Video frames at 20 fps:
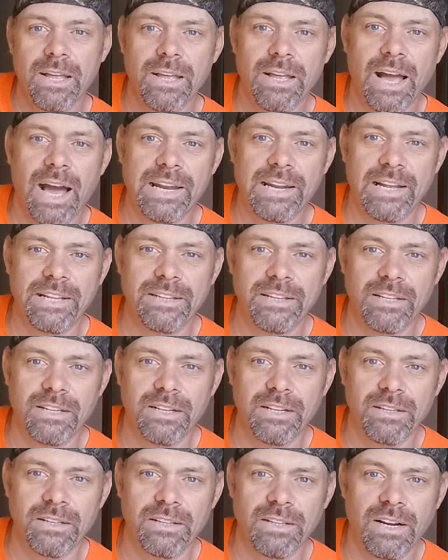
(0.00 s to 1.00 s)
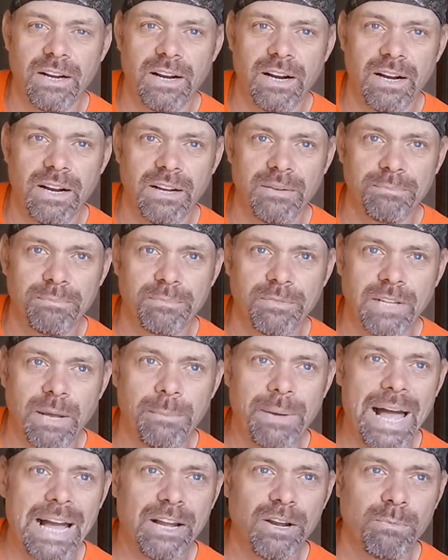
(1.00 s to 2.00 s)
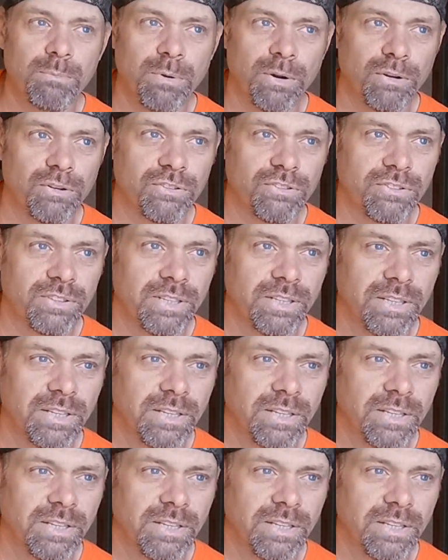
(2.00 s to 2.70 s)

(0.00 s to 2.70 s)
And then the Tobacco Burst